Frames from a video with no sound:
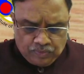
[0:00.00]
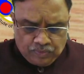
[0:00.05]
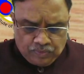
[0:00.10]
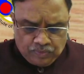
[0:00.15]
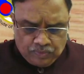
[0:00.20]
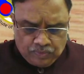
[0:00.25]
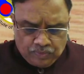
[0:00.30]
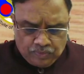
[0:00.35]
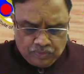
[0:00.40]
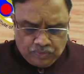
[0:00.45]

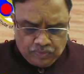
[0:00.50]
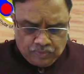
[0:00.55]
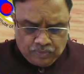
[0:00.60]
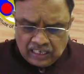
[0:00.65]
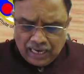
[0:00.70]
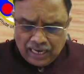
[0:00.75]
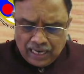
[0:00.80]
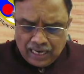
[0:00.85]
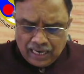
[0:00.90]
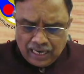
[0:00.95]
get a
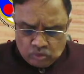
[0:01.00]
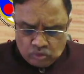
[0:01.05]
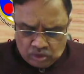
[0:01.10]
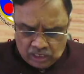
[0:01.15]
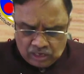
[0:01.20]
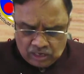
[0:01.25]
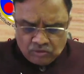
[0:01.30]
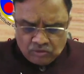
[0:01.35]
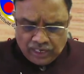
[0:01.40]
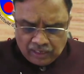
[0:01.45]
feedback to,
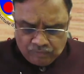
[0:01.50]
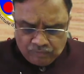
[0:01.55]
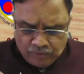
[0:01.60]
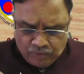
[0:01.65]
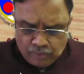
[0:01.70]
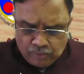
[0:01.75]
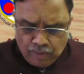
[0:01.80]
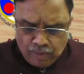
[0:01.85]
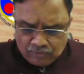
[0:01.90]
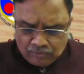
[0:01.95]
they've taken
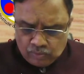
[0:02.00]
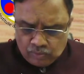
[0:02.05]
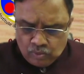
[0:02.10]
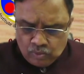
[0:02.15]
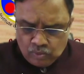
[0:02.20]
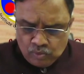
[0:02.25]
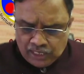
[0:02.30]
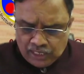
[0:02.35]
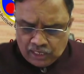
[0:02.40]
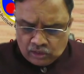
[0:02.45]
feedback from a
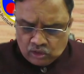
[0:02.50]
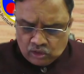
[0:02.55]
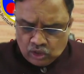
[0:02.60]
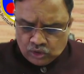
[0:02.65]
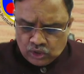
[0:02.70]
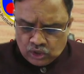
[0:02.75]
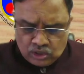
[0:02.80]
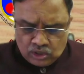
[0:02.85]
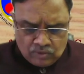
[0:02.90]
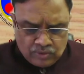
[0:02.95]
wider
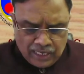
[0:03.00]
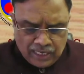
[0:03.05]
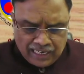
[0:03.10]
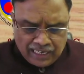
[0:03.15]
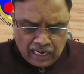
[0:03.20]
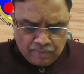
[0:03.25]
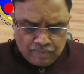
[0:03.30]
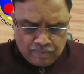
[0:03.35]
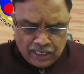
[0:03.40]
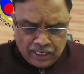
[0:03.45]
cross-section of the
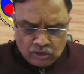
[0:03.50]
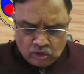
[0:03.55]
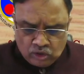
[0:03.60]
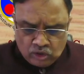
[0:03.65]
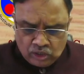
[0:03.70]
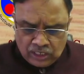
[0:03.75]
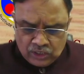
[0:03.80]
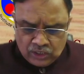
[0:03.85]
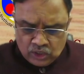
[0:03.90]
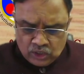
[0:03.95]
academy and
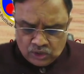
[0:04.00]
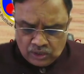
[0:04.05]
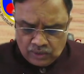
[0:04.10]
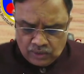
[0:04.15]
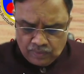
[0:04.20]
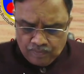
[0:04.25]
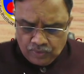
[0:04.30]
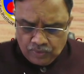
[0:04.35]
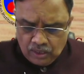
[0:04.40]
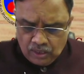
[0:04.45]

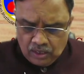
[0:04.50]
organization